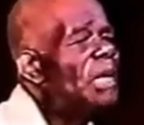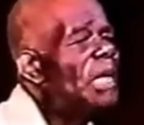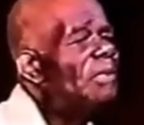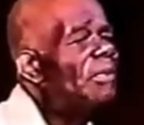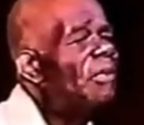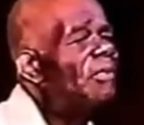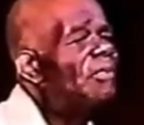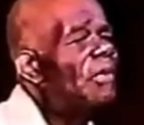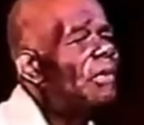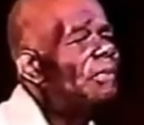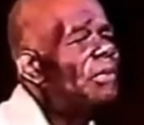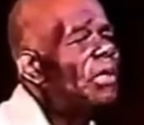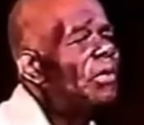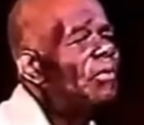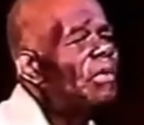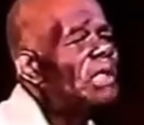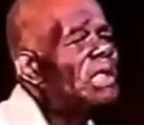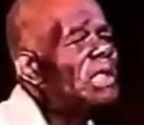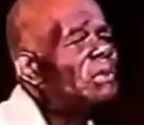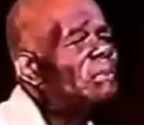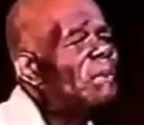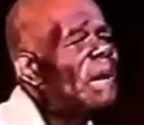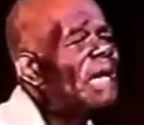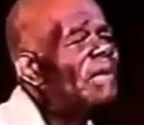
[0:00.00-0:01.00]
people from the
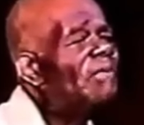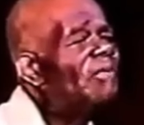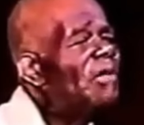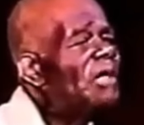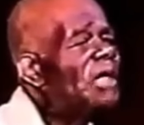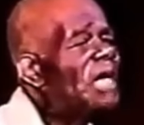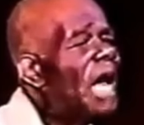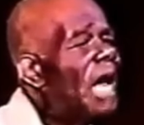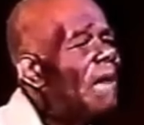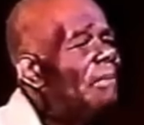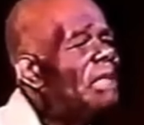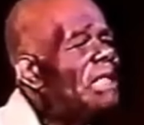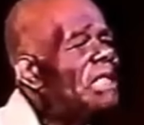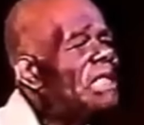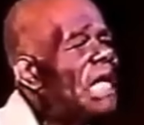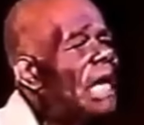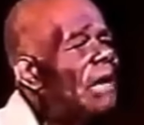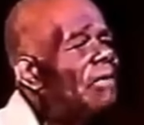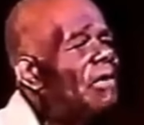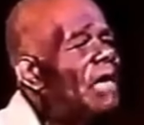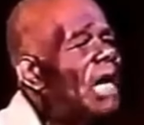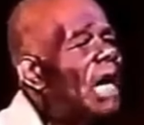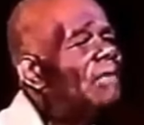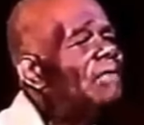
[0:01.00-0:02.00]
respectful
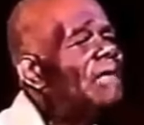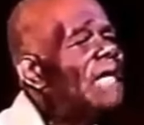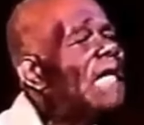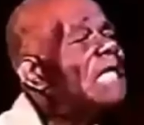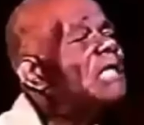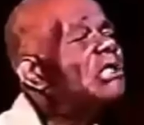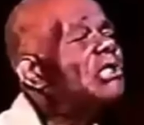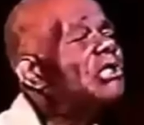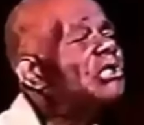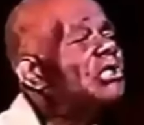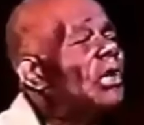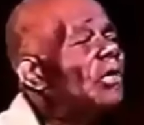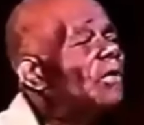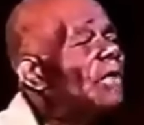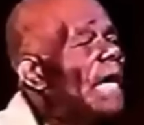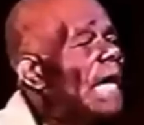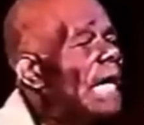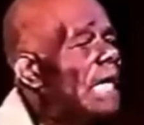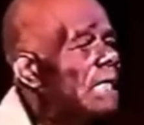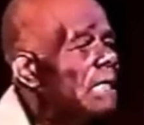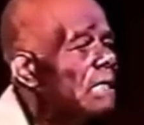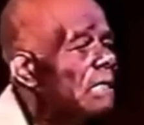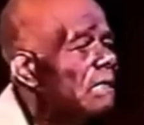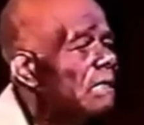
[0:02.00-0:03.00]
commentary of history.